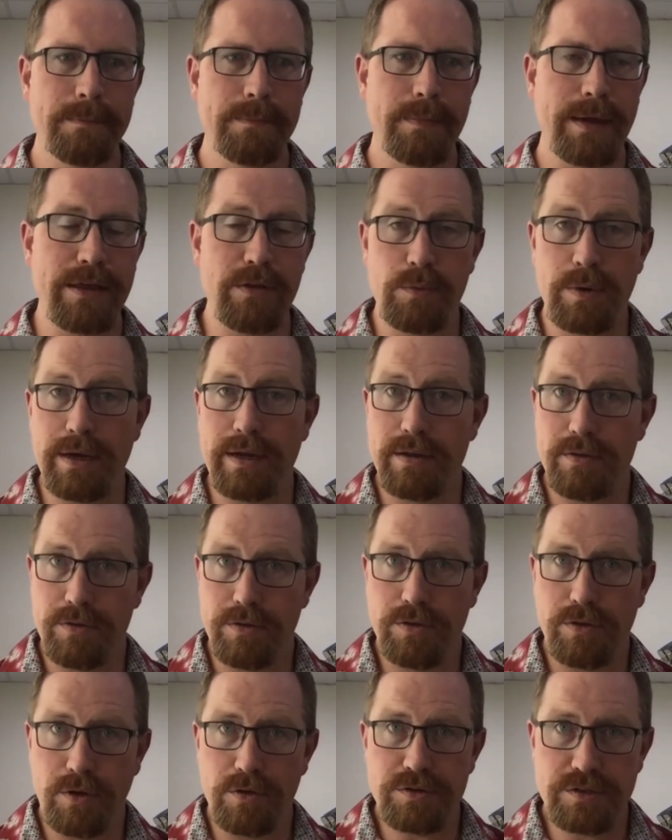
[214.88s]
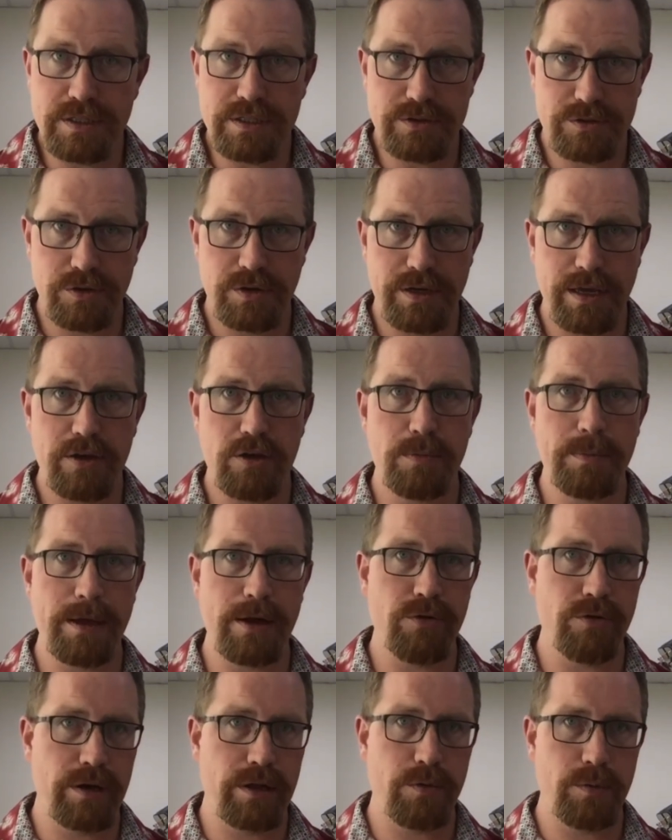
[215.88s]
Either way, those things don't get you
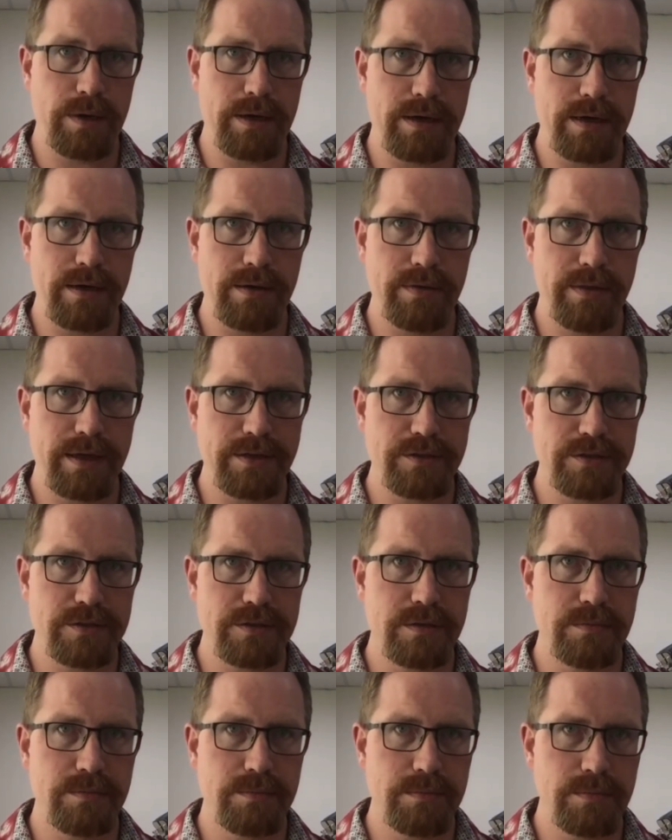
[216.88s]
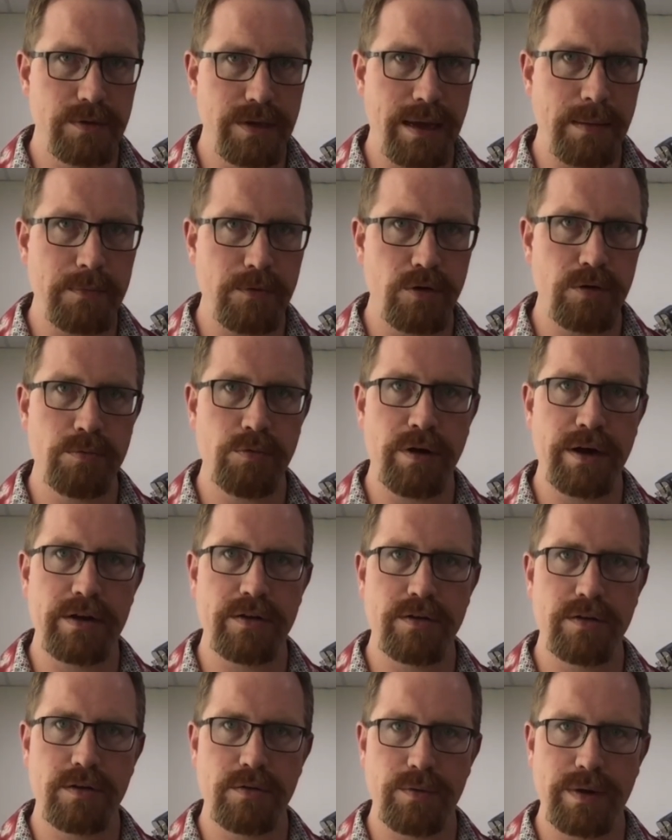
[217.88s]
better any quicker. They just numb your brain
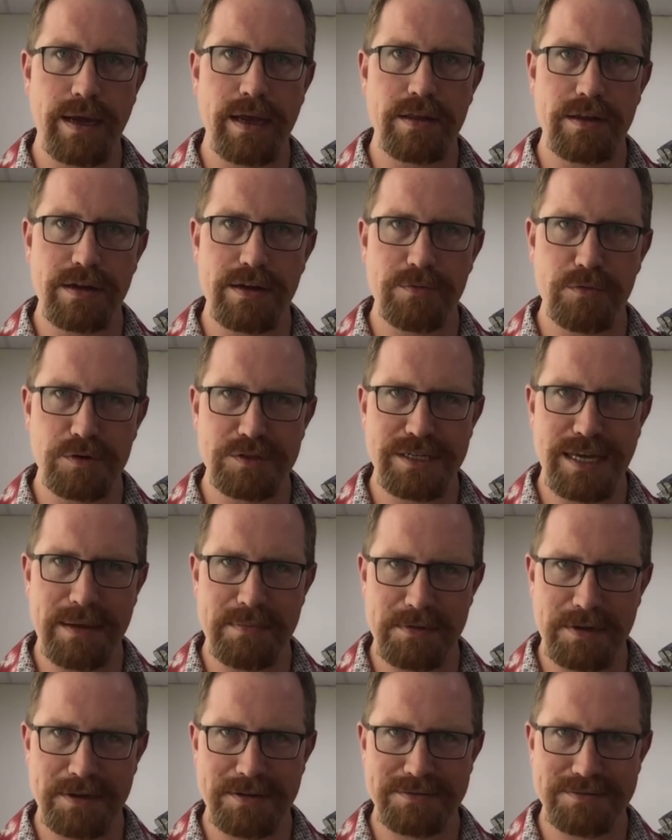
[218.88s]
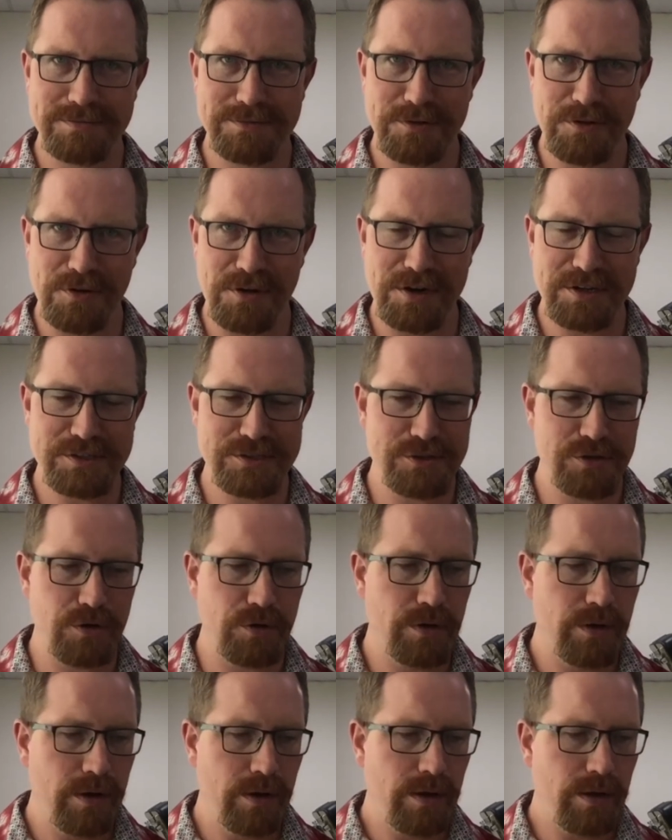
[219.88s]
to the reality of what's happening. All right, so
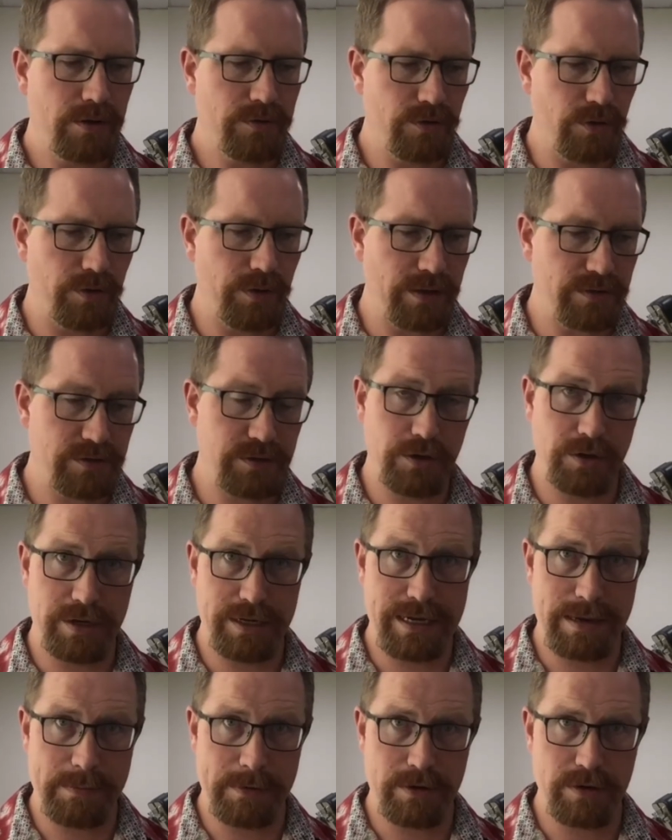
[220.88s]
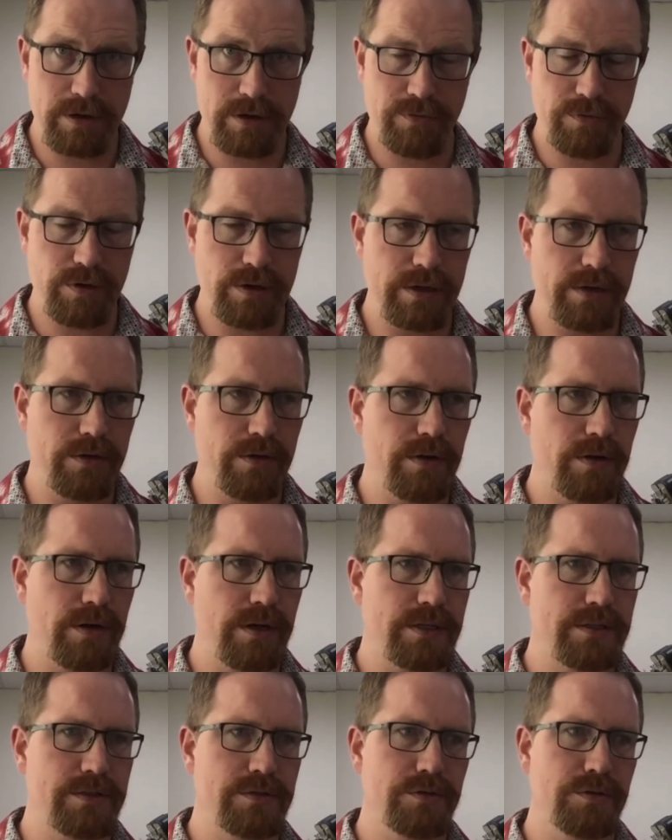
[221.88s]
that's the only chemical I've really
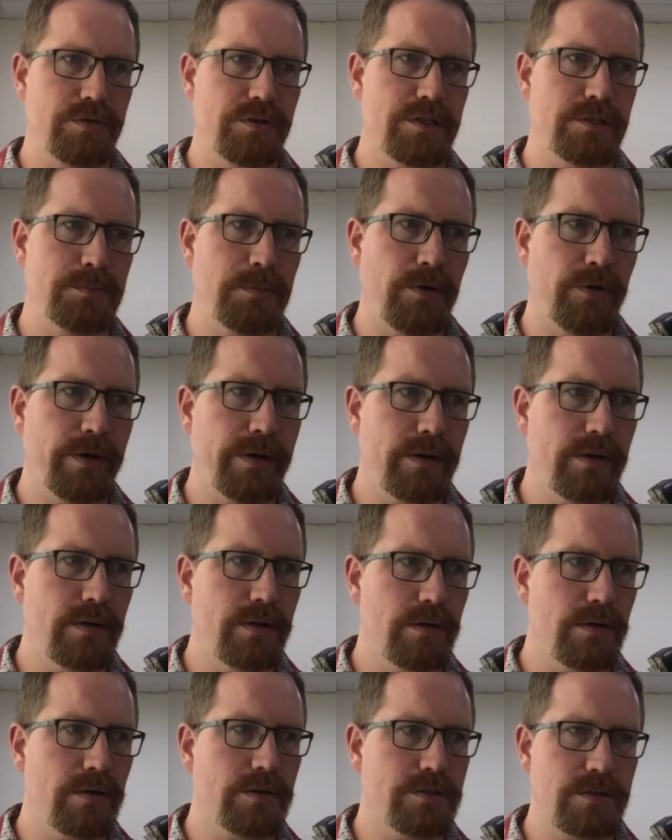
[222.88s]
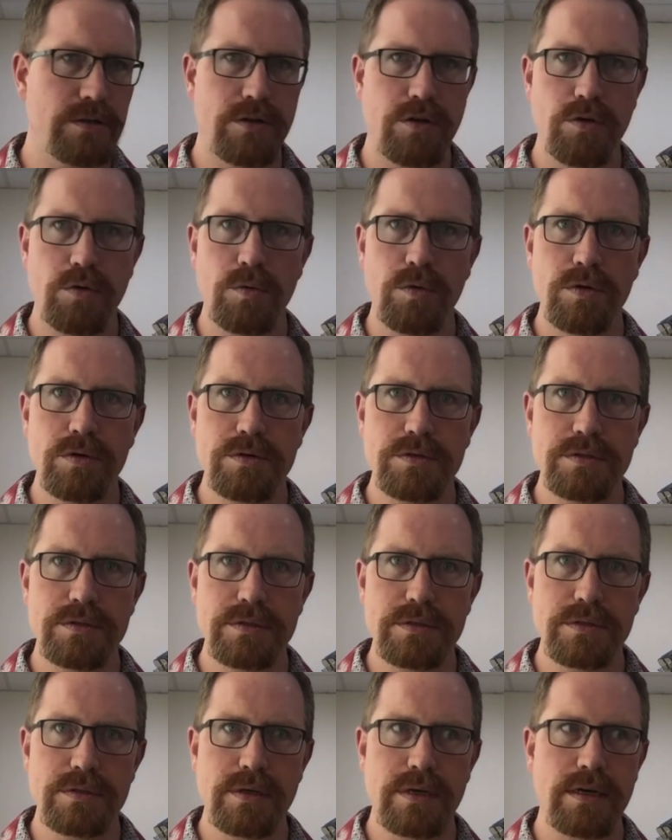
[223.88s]
utilized through this period. Lots of long
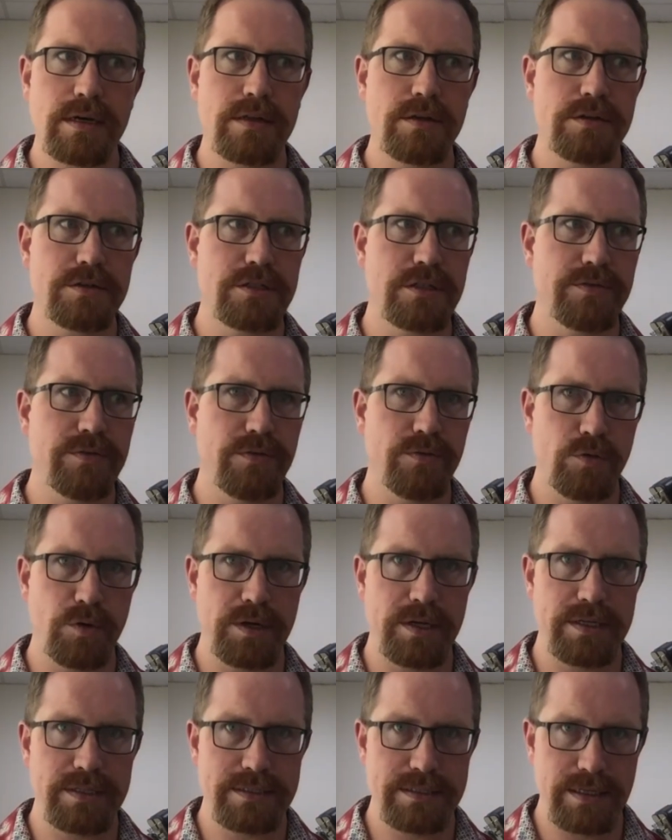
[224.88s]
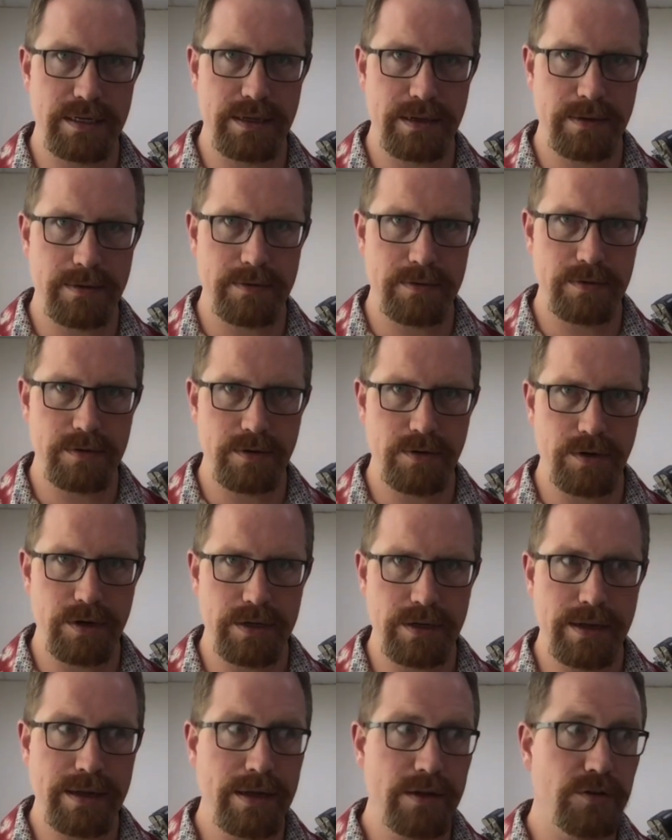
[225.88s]
walks, lots of avoiding sitting, all
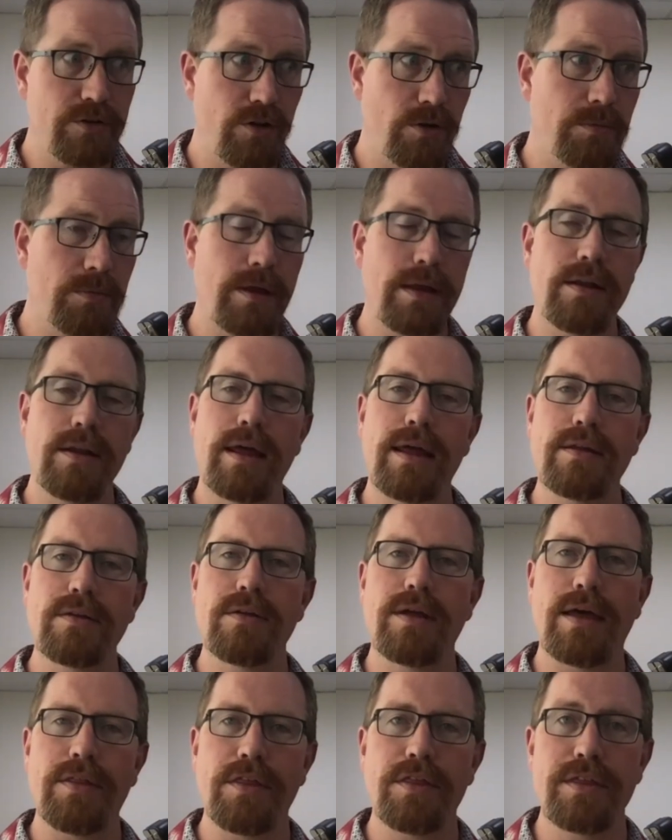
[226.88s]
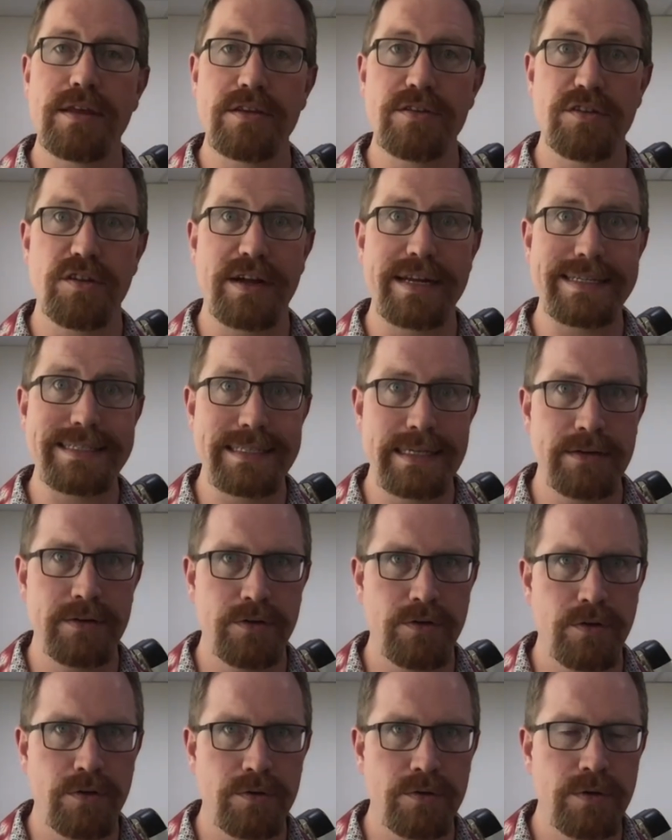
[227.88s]
right? And other things that I didn't
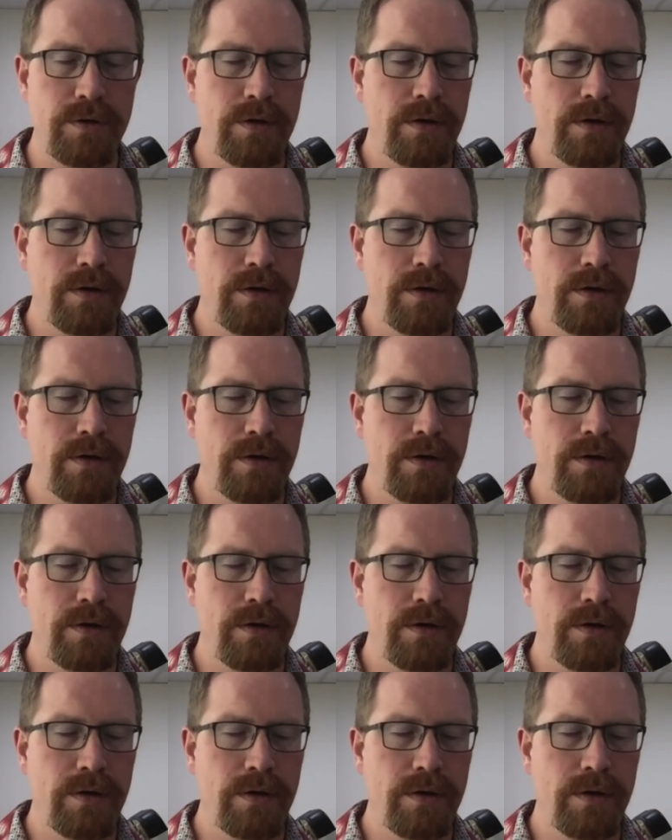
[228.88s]
do.